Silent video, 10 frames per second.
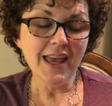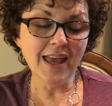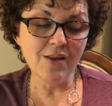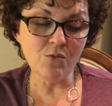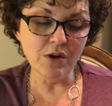
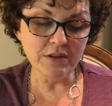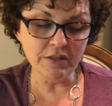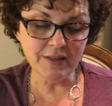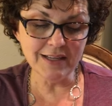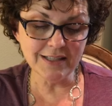And one of the
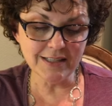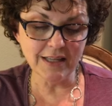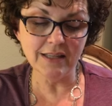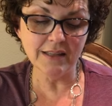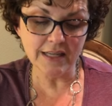things
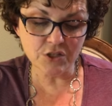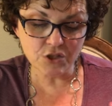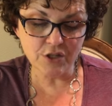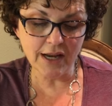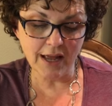that, that
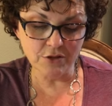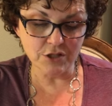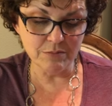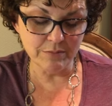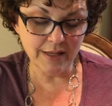stood out
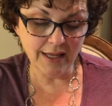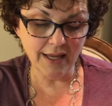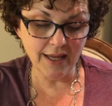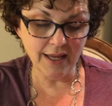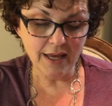to
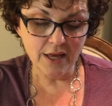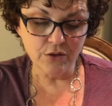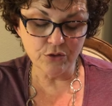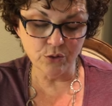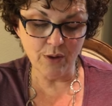me
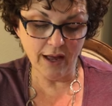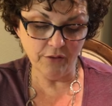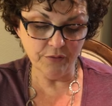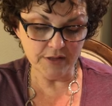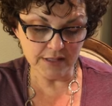
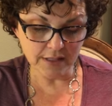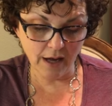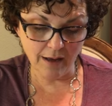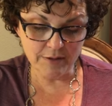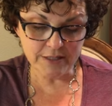throughout this
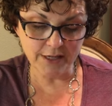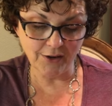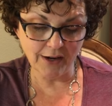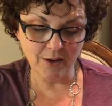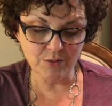
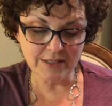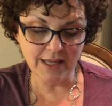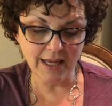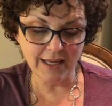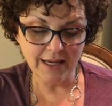commentary was
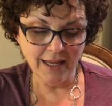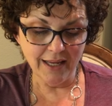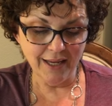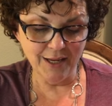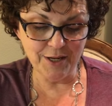that,
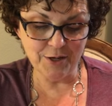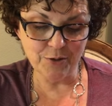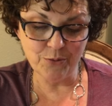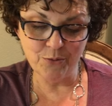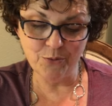you
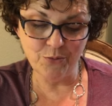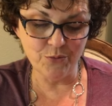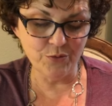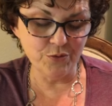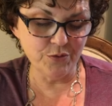know,
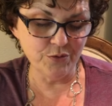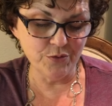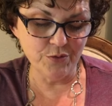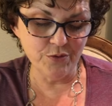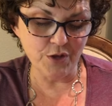
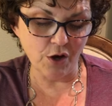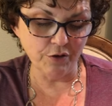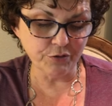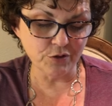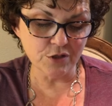the
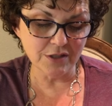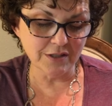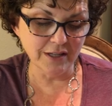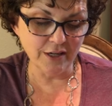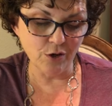authors,
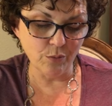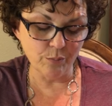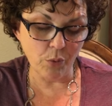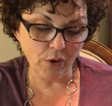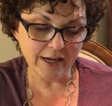you know,
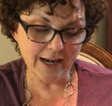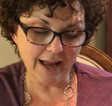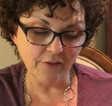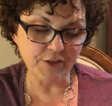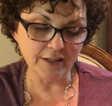pointed
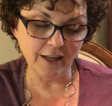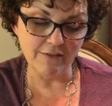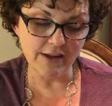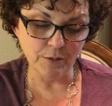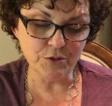out that
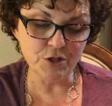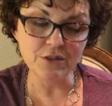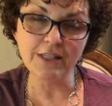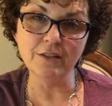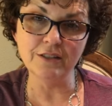love helps you
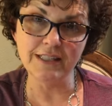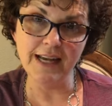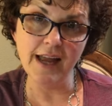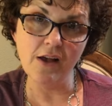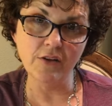settle
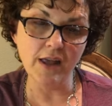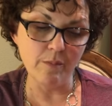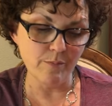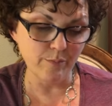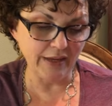down
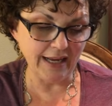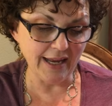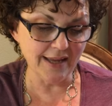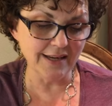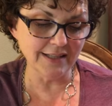and
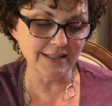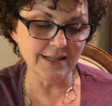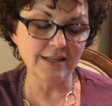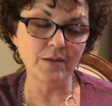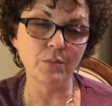begin
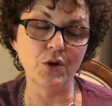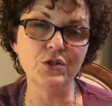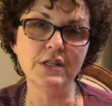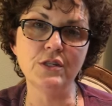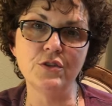extending
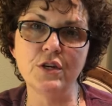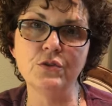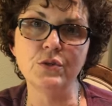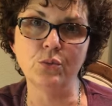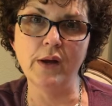mercy to
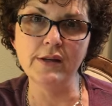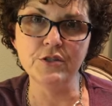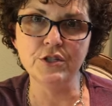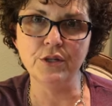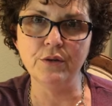those
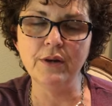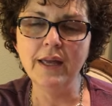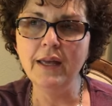around you.